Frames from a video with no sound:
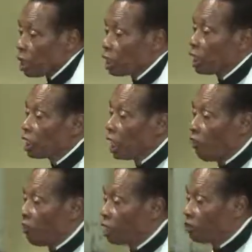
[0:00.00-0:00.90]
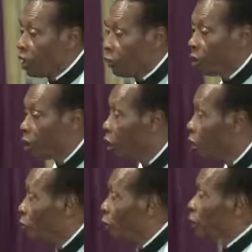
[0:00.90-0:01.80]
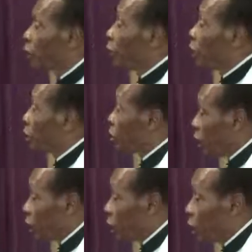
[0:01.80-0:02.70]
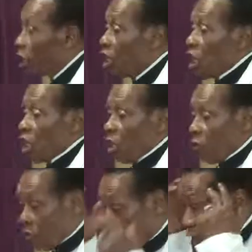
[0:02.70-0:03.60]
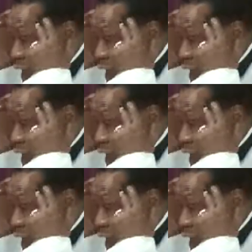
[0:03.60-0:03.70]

She suffered from masturbation. What's that? It